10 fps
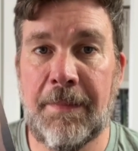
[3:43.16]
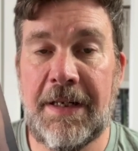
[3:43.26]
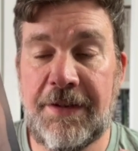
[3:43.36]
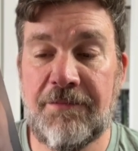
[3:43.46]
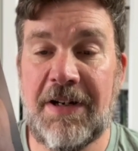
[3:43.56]

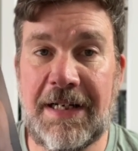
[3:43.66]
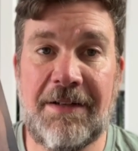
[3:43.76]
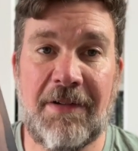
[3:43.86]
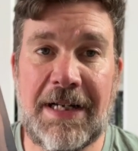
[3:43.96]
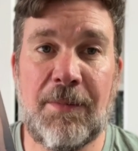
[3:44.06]
is a
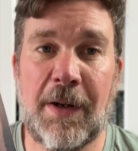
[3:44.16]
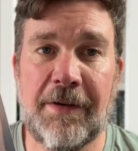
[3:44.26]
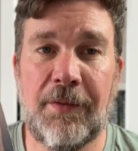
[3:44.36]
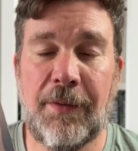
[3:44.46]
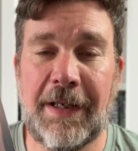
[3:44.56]
really, really
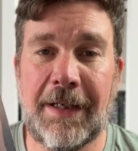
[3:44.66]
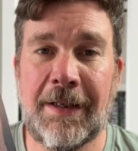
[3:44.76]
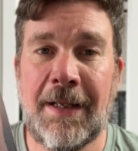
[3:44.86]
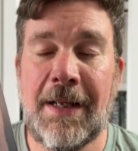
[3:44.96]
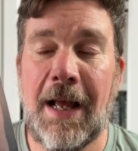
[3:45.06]
wonderful thing.
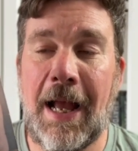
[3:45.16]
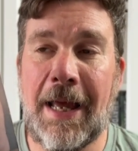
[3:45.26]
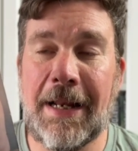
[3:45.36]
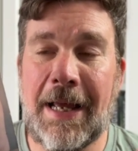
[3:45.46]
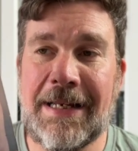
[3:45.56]

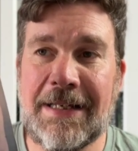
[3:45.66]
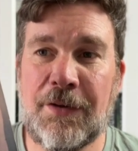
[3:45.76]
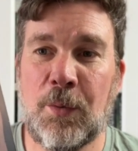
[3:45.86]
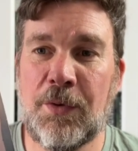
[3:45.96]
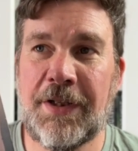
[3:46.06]
And it's
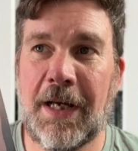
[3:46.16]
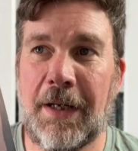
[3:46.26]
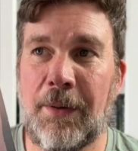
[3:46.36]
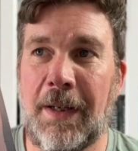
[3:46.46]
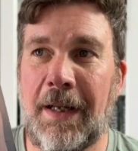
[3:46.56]

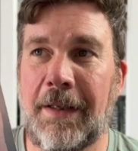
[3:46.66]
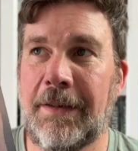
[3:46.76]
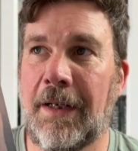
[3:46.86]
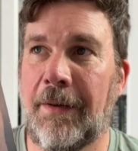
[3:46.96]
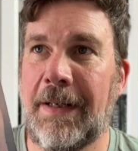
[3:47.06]
also,
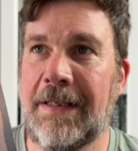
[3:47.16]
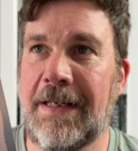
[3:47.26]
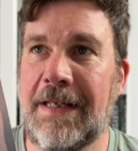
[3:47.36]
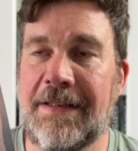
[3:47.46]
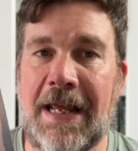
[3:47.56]

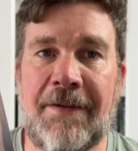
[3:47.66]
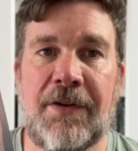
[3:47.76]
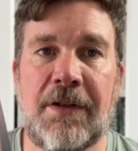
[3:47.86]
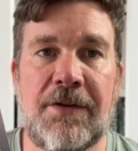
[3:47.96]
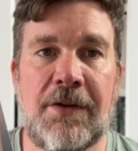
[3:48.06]
it's
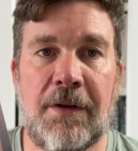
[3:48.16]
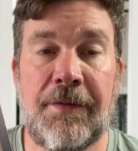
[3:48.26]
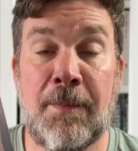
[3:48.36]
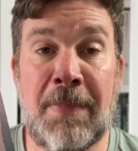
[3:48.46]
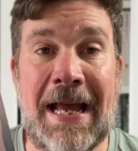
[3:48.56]
evidence of
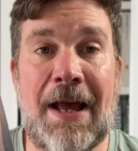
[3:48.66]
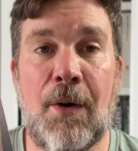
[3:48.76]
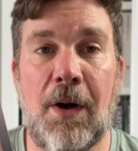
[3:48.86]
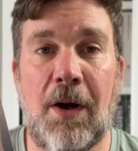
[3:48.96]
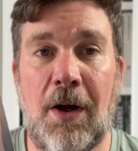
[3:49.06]
the
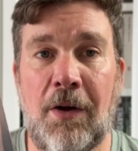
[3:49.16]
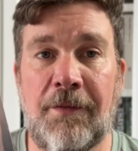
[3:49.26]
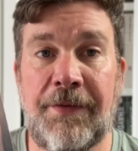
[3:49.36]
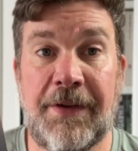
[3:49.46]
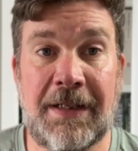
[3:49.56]
power
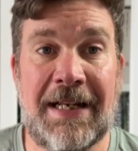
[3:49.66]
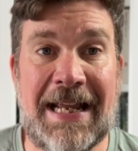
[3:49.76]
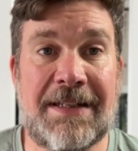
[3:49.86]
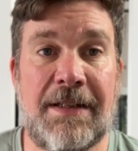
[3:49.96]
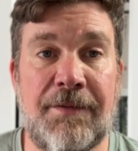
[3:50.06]
of the
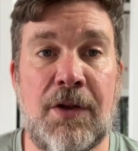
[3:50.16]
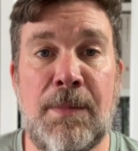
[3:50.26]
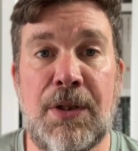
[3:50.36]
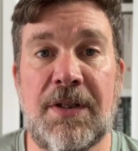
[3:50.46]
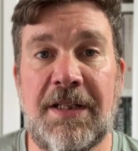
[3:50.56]
collective
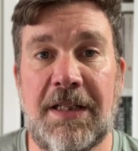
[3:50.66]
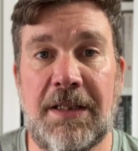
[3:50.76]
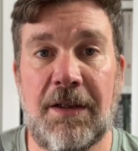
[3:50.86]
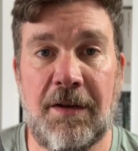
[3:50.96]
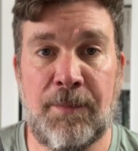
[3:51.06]

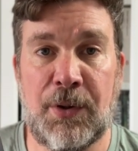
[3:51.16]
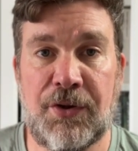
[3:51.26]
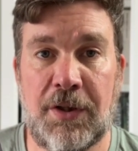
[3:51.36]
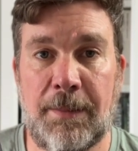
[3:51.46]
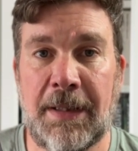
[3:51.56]
community of
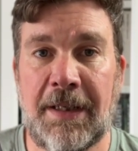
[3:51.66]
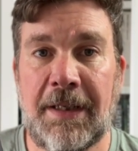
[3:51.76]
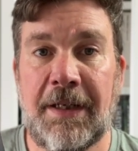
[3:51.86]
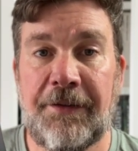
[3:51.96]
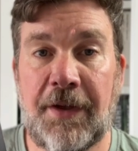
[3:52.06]
BookTube.
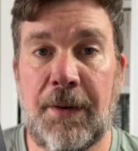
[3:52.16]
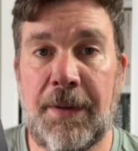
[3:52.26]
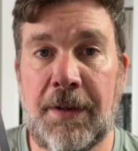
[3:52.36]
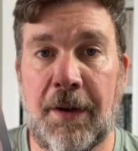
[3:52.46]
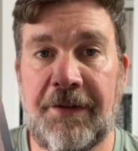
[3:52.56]
So,
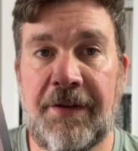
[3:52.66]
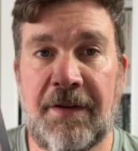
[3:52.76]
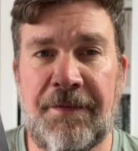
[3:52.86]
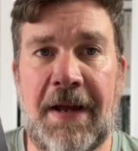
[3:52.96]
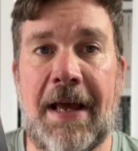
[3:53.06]
you know, it's the
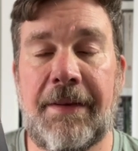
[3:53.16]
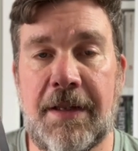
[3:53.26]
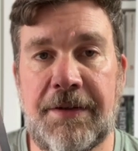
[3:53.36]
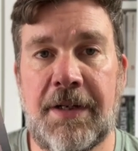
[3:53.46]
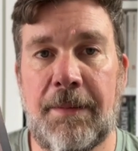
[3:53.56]
fact
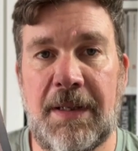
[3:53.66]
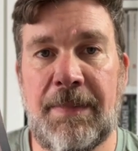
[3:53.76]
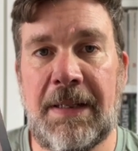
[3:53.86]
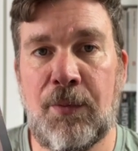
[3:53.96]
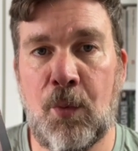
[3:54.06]
that so many
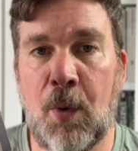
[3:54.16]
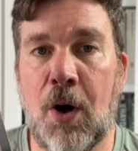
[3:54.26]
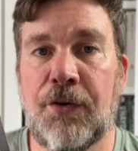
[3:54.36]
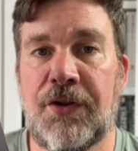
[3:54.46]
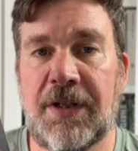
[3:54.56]
people
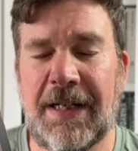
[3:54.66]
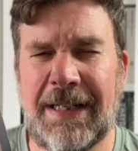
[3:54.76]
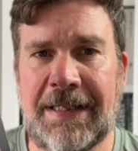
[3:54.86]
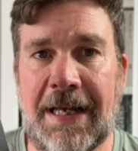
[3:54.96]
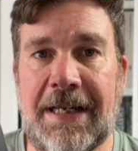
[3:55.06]
watched and
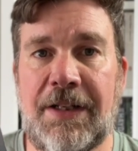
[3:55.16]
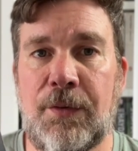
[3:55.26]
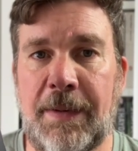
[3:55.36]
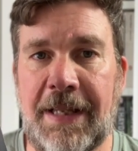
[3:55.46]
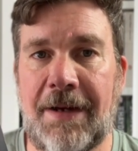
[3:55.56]
engage
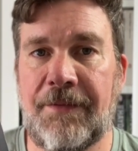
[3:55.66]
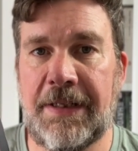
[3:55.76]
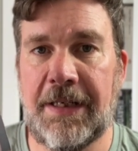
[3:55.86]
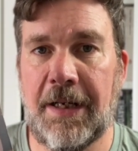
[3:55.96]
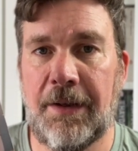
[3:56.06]
with that
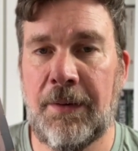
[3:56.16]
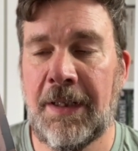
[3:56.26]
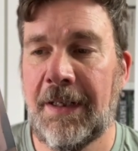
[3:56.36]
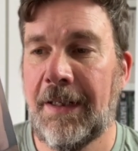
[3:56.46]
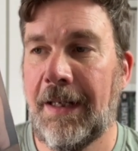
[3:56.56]
video
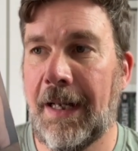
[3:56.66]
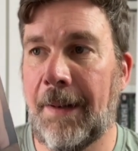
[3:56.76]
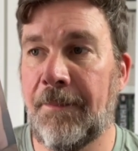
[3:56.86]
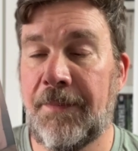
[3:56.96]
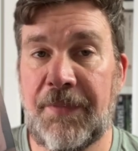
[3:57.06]

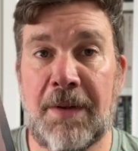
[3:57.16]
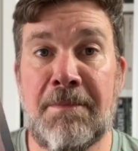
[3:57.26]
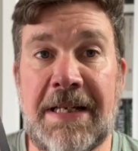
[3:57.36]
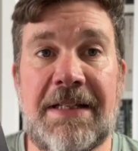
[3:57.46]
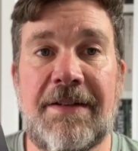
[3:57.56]
that
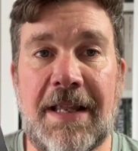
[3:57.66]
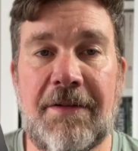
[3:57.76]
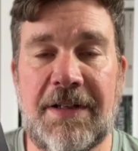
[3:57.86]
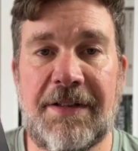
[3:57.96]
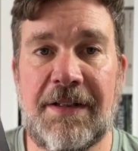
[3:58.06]
means
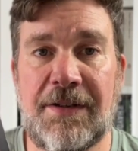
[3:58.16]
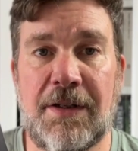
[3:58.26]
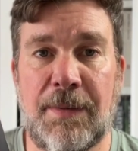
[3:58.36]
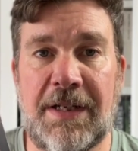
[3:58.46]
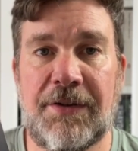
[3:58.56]
there is this
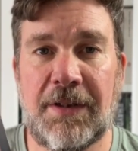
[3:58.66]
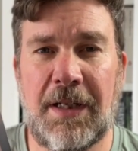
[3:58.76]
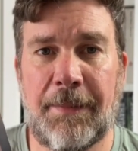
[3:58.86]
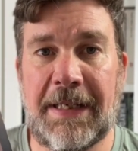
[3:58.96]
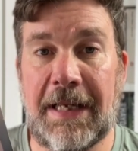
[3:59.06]
new edition
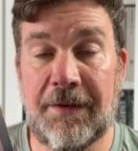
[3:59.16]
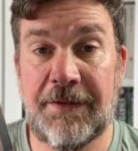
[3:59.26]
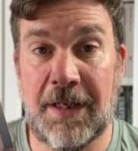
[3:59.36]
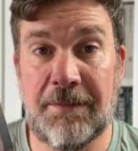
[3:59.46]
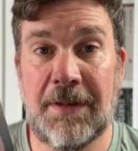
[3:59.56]
coming out.
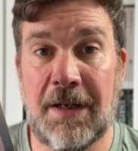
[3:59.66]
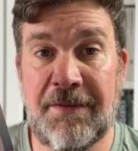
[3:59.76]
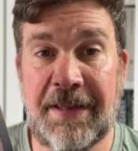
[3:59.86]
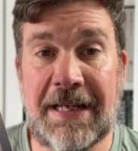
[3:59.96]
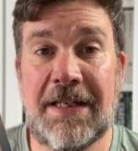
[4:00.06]
So, you know,
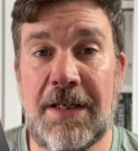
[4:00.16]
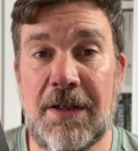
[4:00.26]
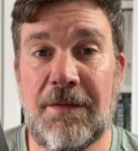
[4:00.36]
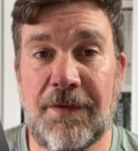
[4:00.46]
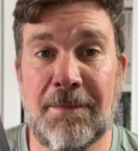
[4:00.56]
thank
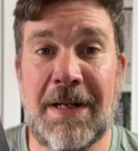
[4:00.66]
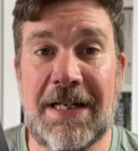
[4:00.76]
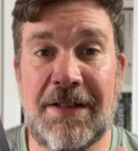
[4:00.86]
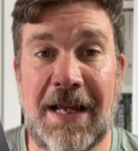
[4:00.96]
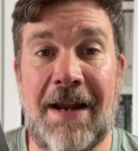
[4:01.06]
you from
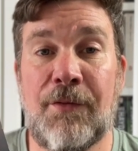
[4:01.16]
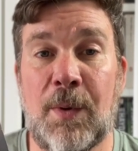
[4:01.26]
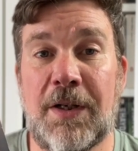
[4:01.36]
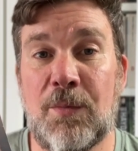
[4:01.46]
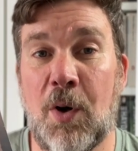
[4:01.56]
me to
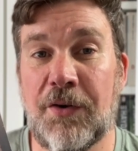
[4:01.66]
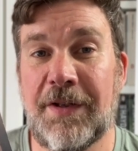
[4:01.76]
everyone who watched